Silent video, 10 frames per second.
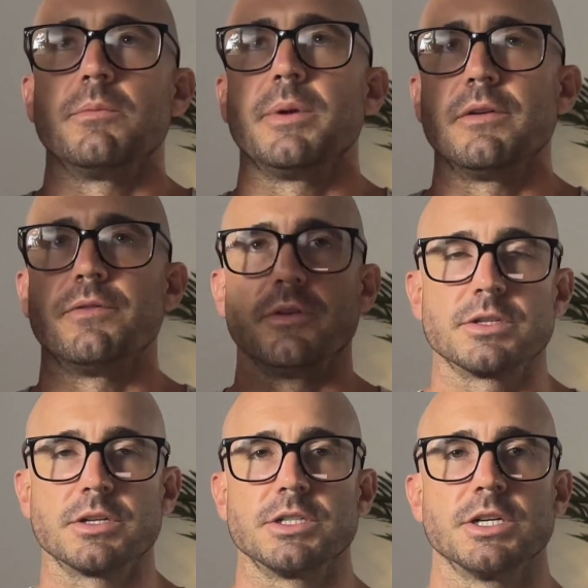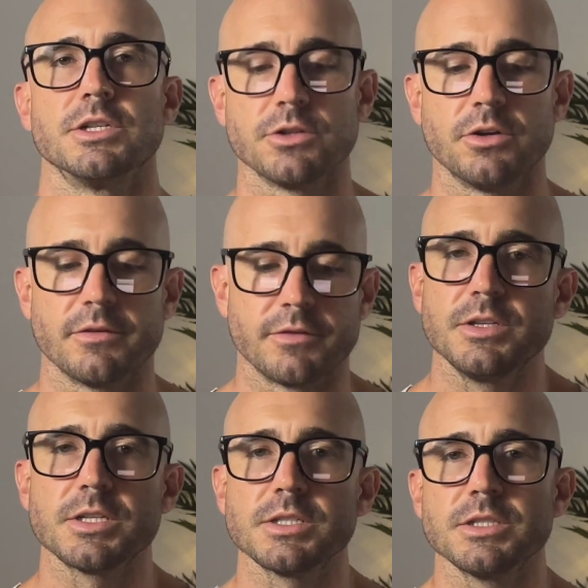benefit. It's going to change your life. This
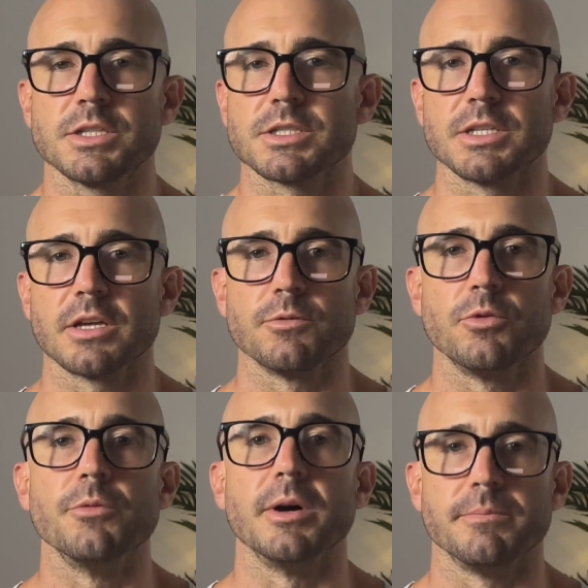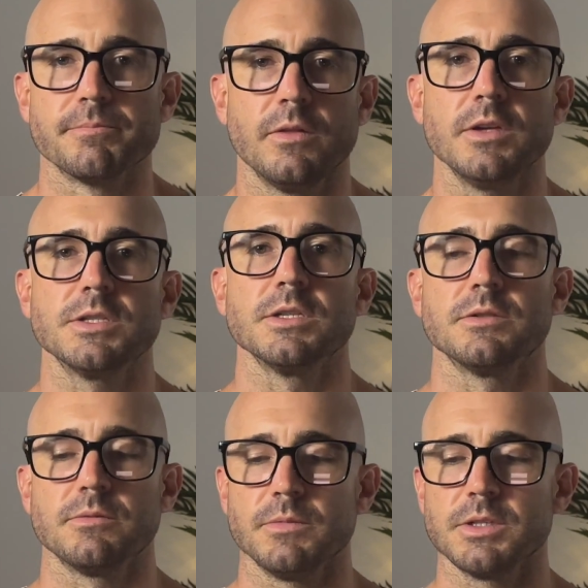isn't just another warm-up. This
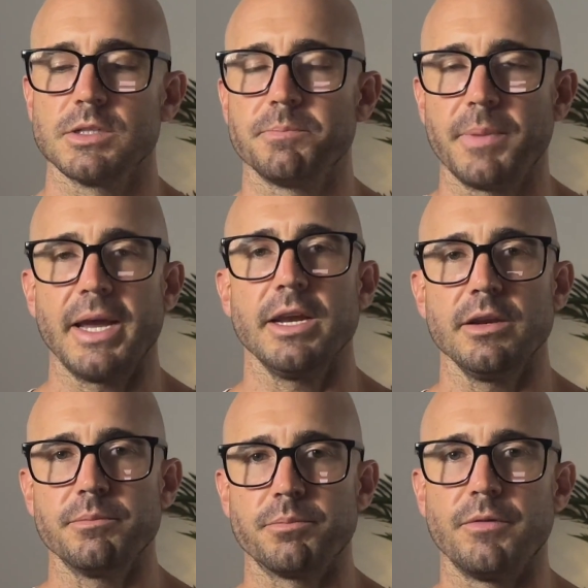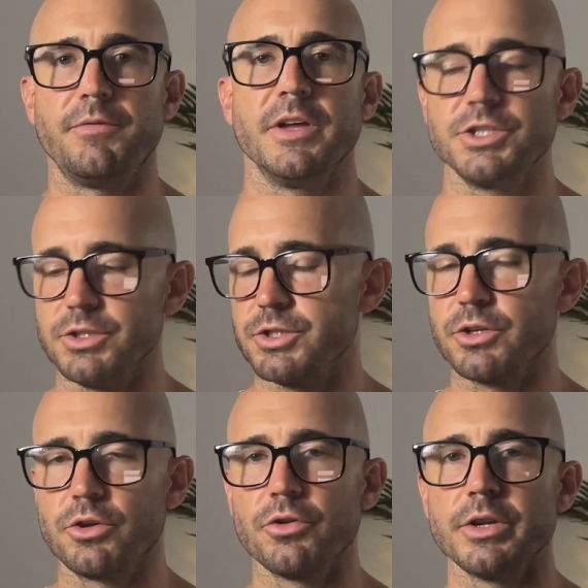is pain prevention
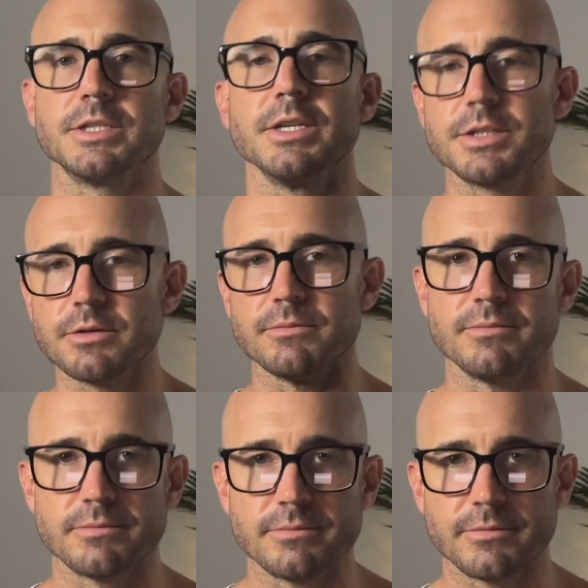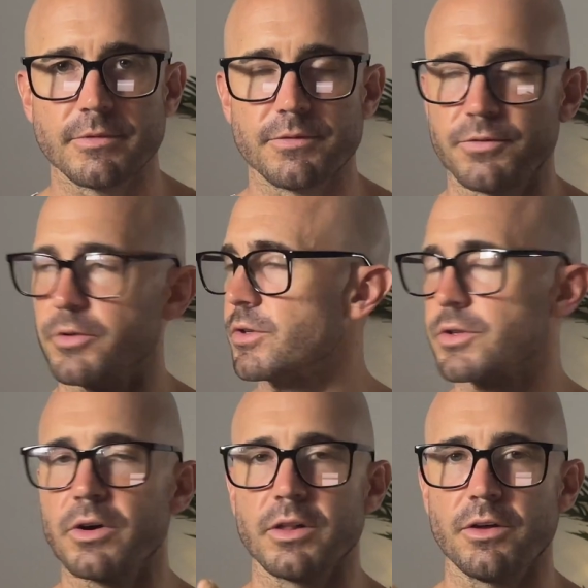security system for your
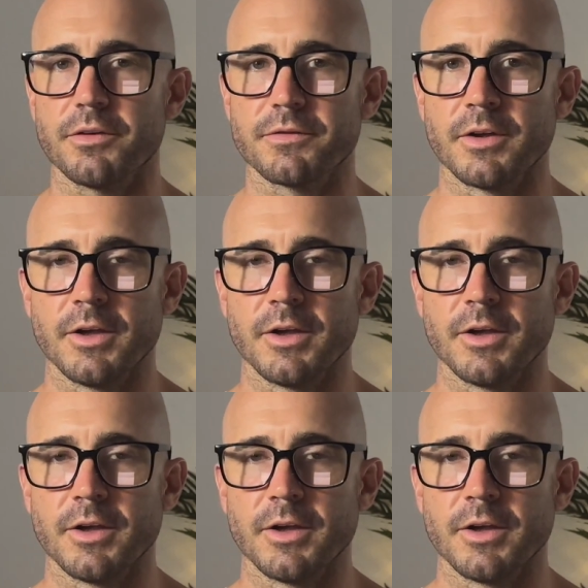entire life.